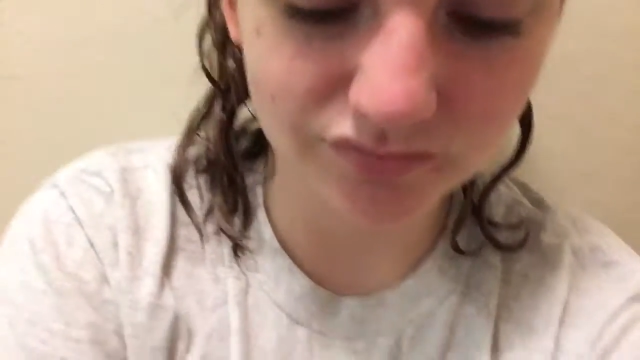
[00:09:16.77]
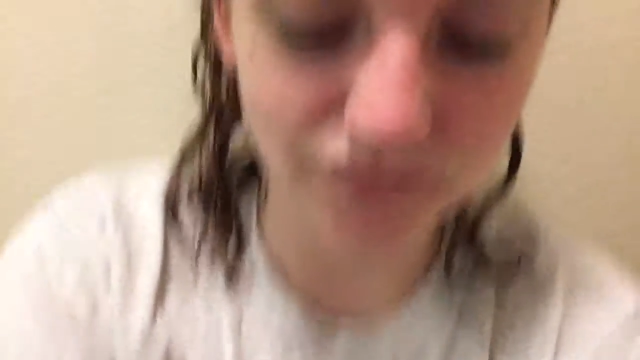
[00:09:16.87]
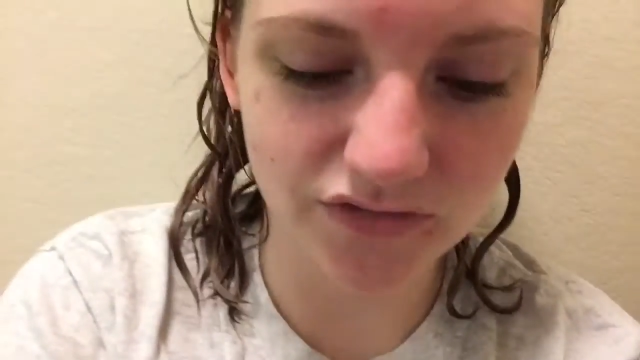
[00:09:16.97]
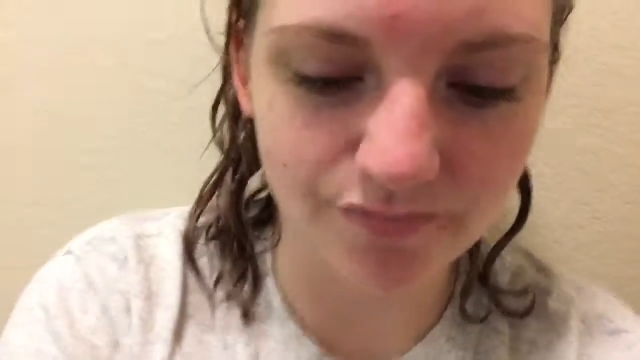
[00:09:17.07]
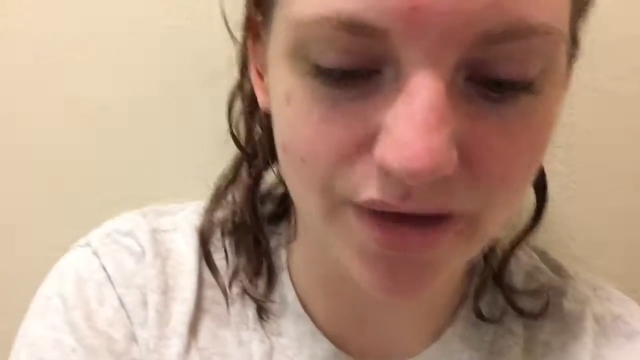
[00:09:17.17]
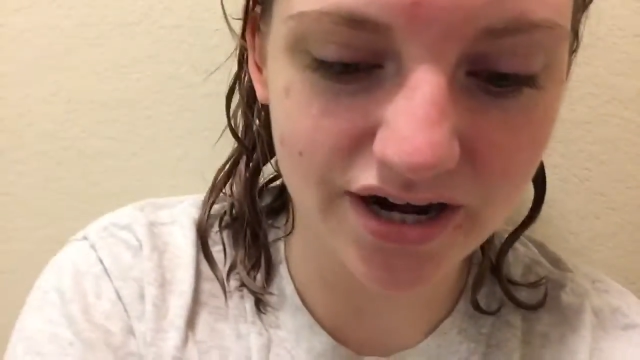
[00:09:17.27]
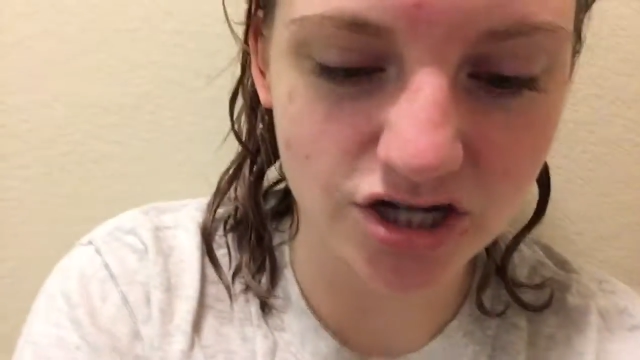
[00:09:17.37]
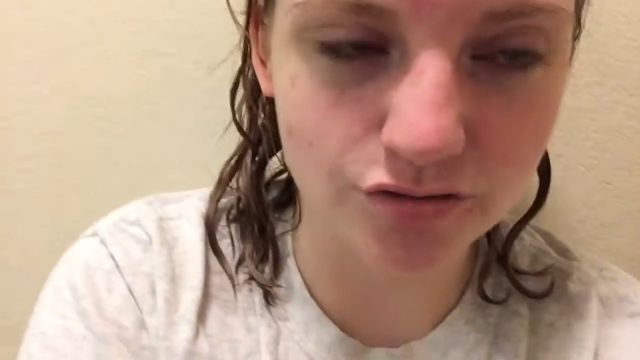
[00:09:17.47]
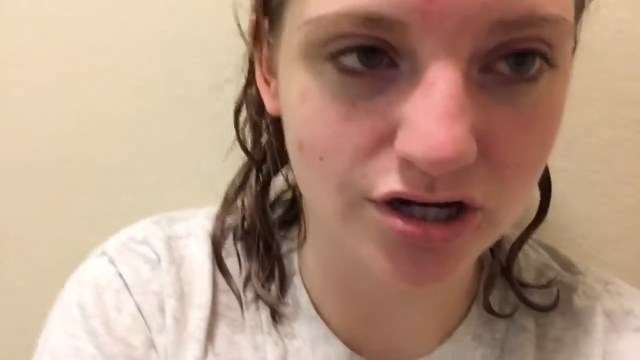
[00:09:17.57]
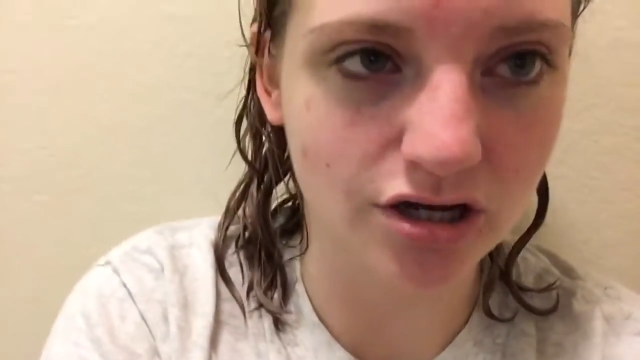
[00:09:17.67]
the
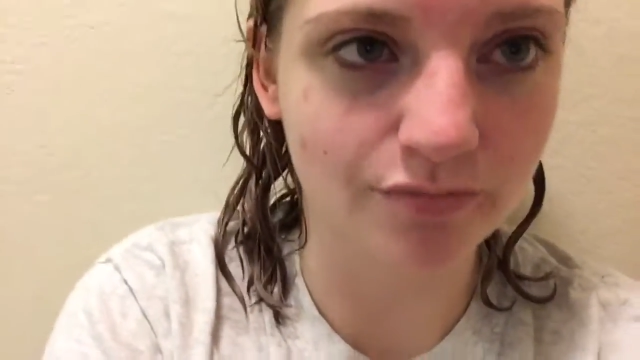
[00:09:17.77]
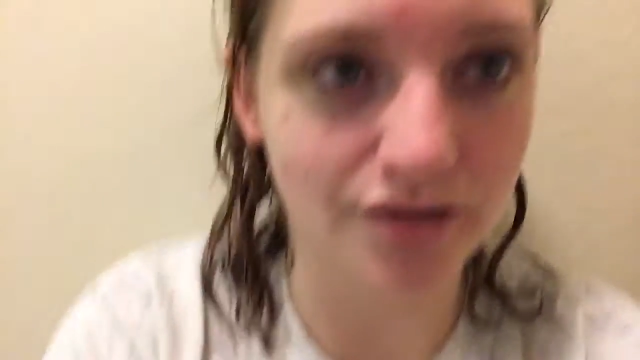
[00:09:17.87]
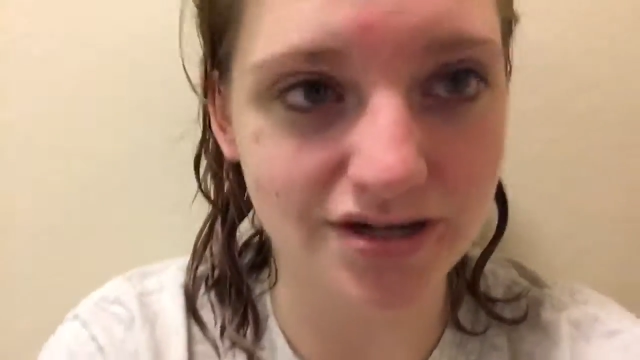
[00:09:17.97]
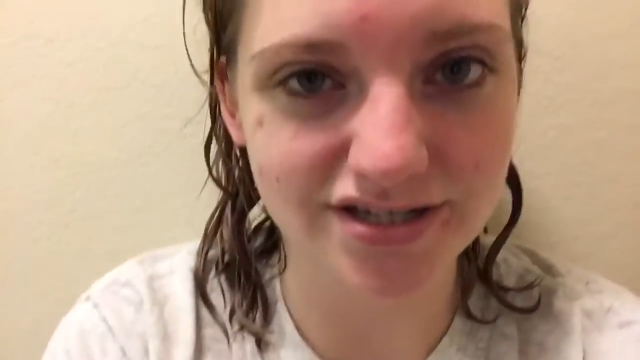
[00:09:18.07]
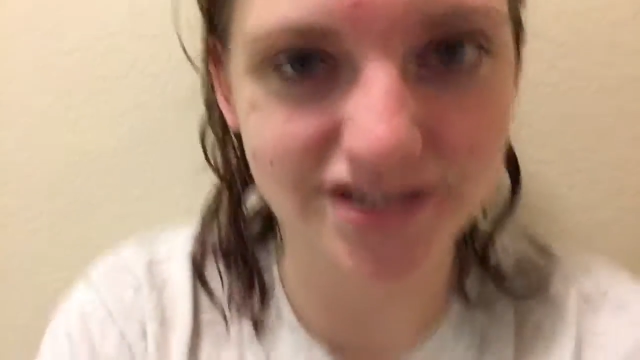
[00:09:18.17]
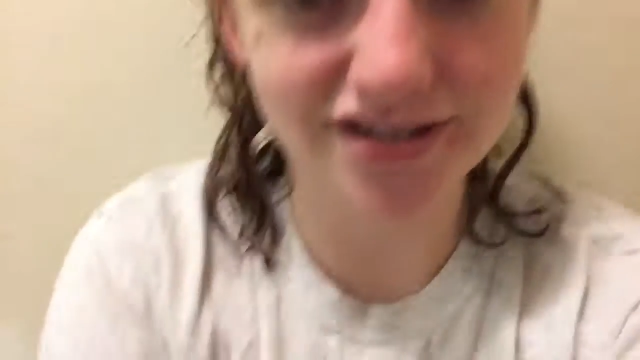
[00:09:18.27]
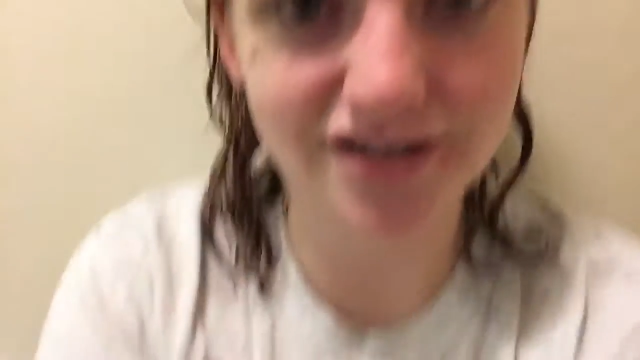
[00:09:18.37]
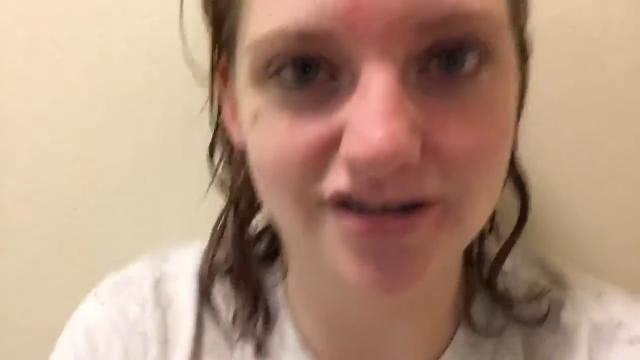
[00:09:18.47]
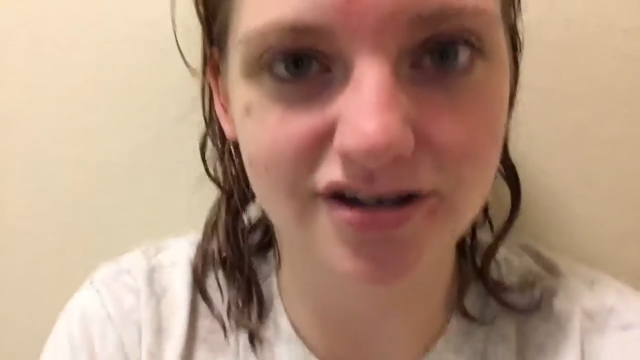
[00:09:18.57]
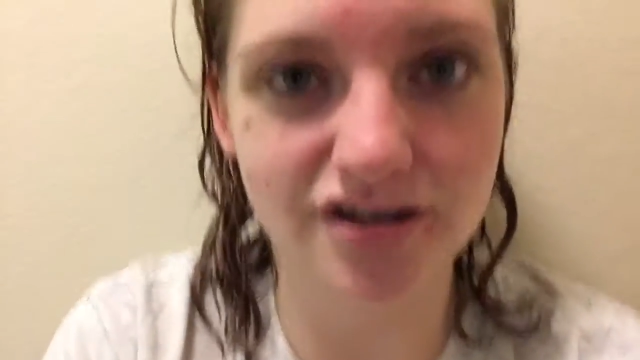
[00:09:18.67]
management company's
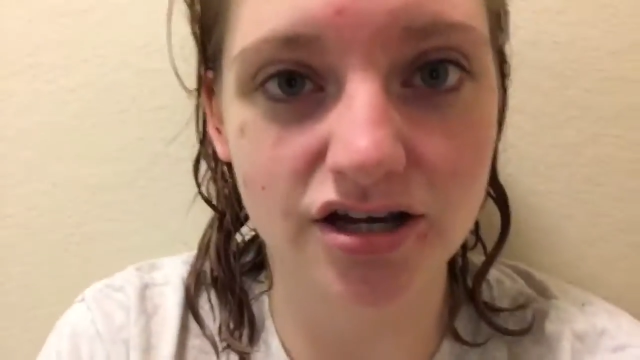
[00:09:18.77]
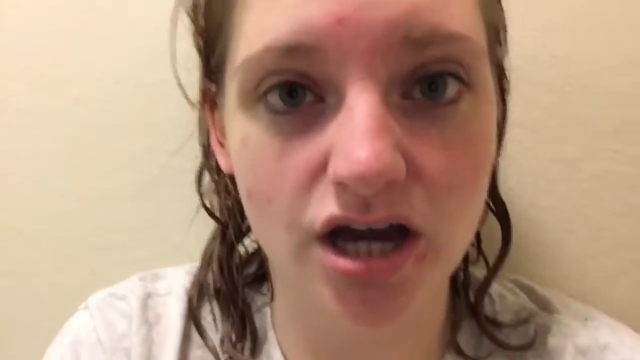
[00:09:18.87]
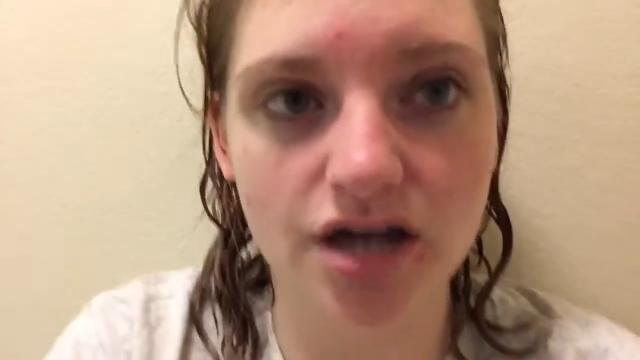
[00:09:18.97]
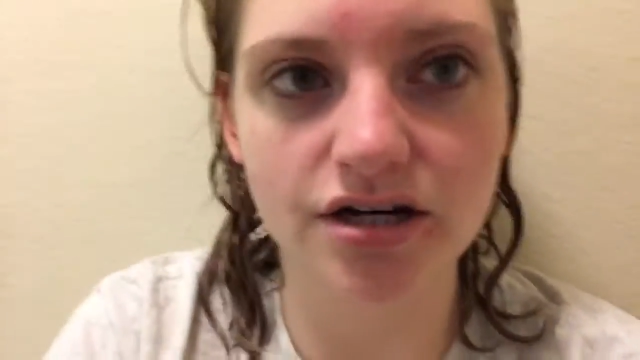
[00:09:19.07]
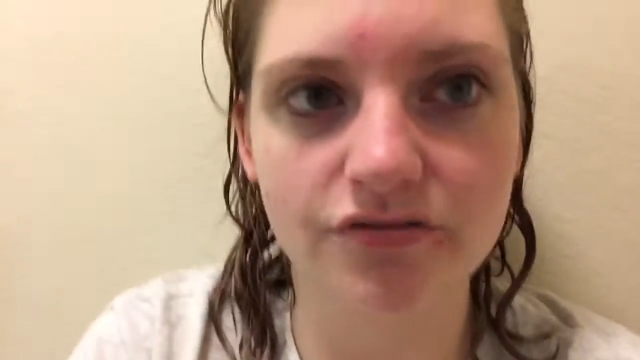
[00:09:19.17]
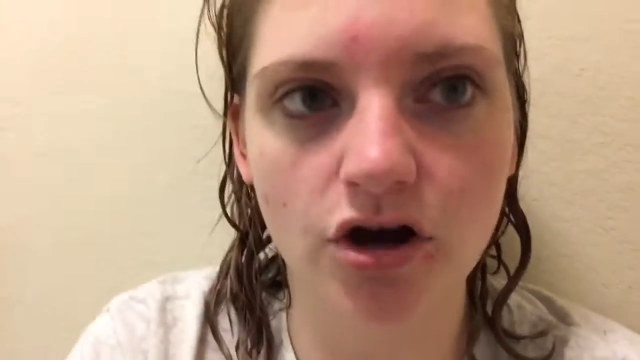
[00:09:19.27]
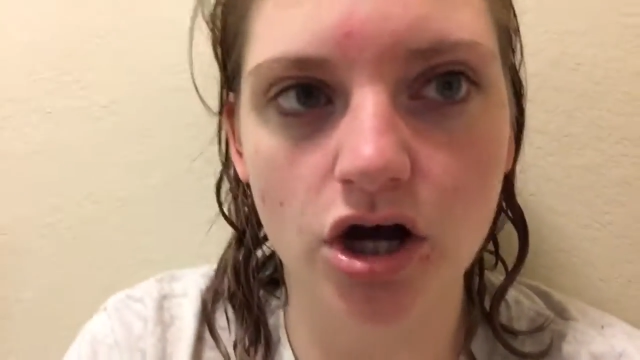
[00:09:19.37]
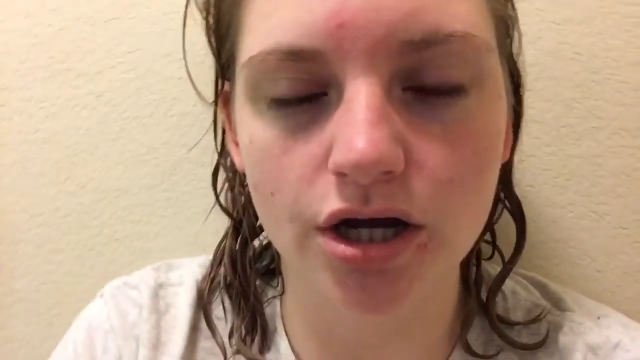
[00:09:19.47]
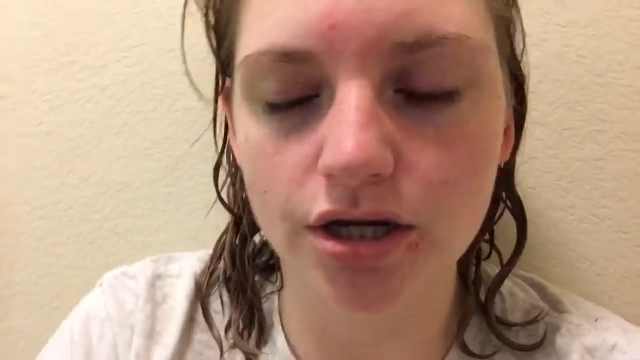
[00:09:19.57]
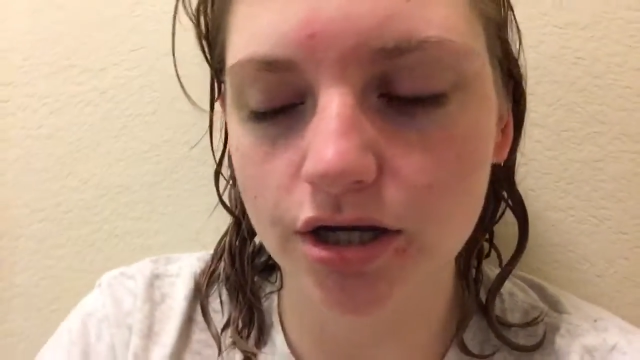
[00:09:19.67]
kind of
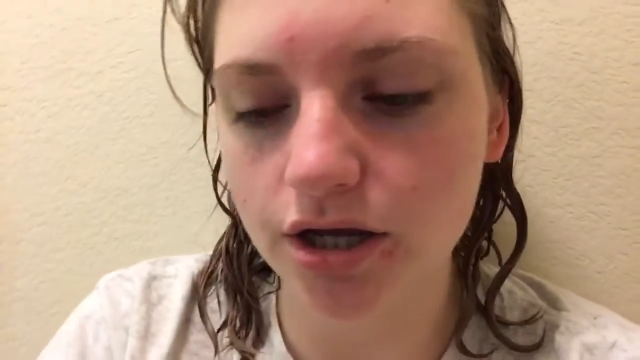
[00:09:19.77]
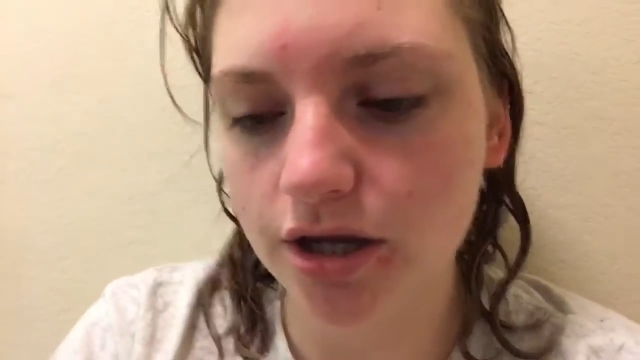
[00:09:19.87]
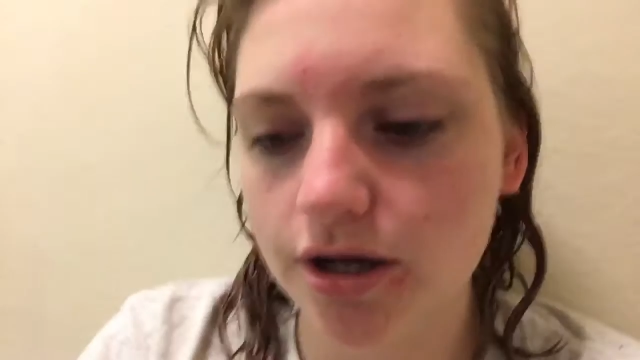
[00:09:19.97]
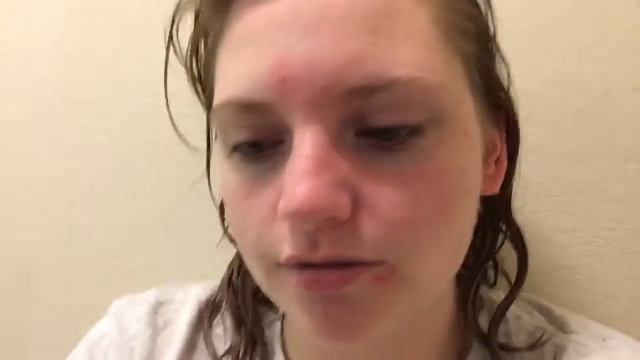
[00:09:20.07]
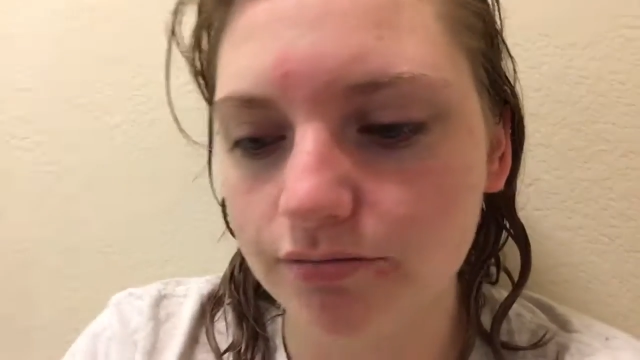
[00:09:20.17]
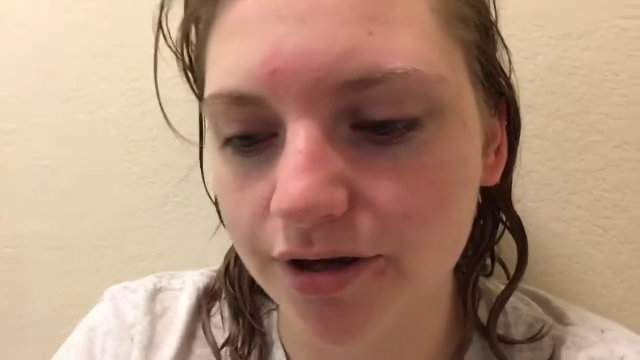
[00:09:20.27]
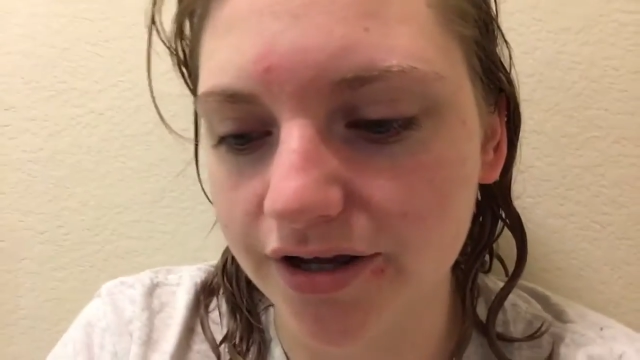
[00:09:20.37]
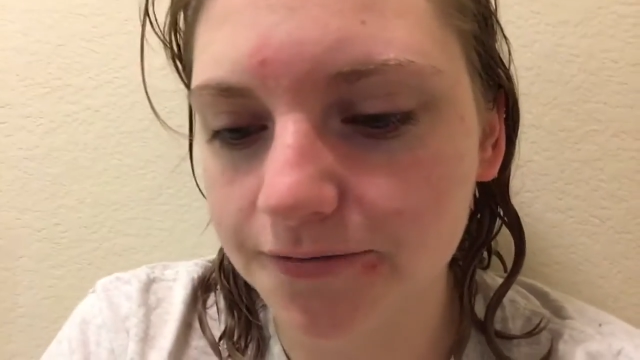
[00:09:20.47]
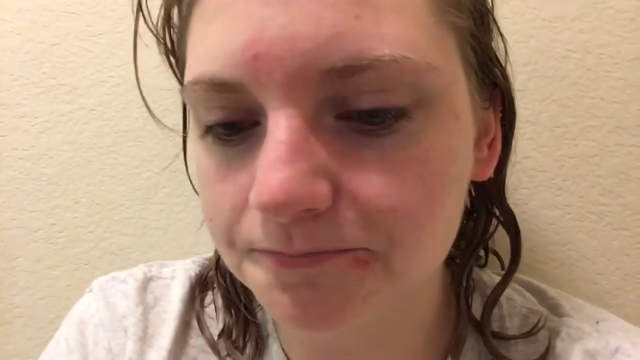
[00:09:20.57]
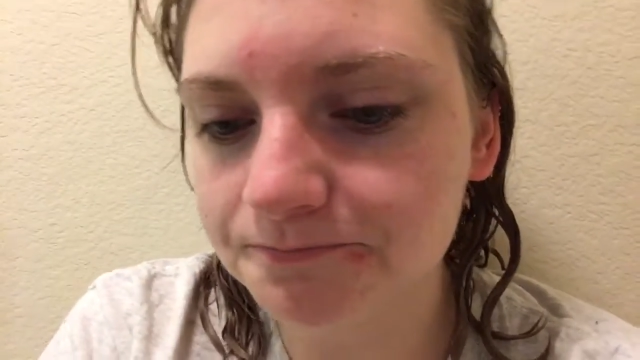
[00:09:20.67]
odd, but